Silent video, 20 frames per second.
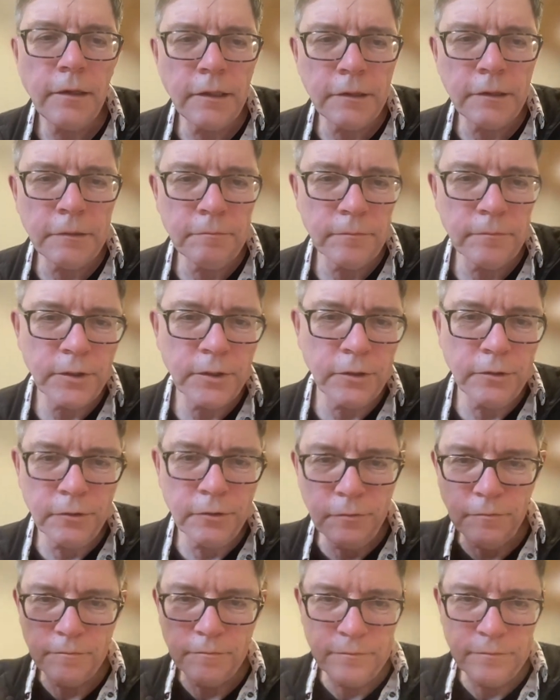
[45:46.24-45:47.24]

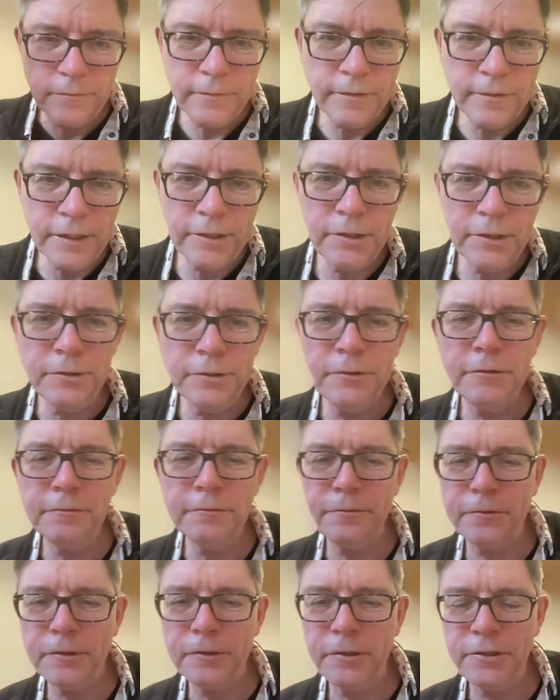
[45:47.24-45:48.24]
So thank
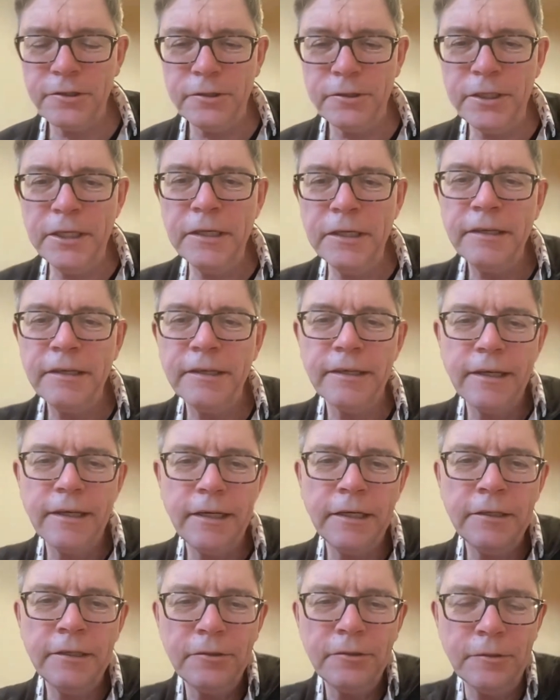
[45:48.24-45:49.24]
you for joining
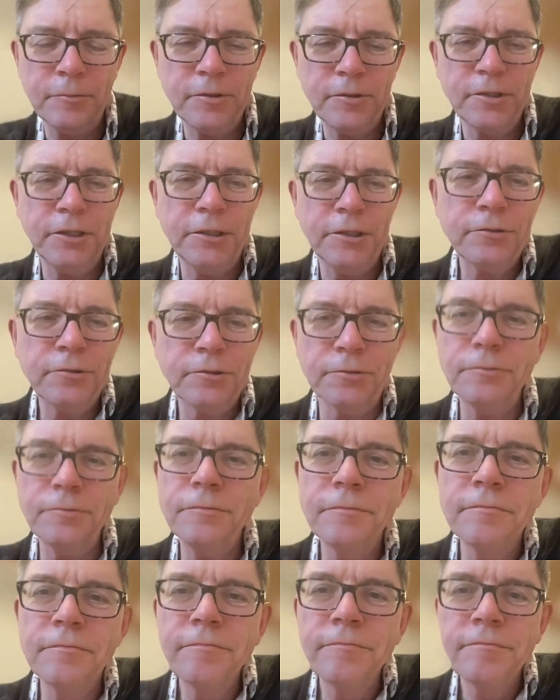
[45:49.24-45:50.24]
and hope to see you
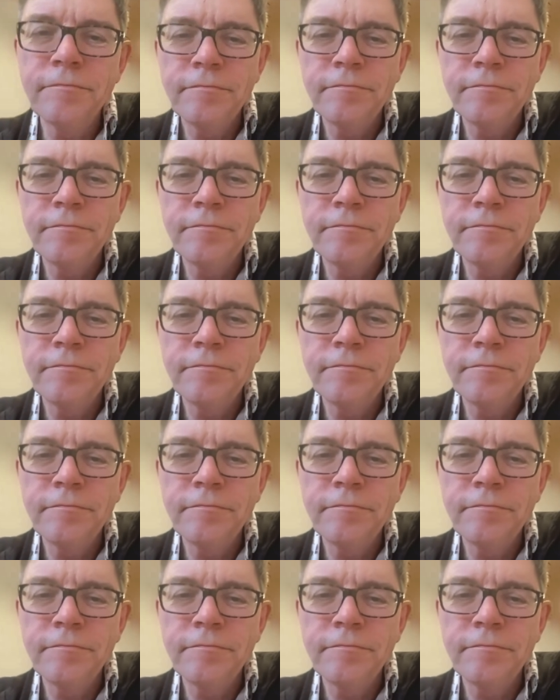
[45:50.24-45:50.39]
soon.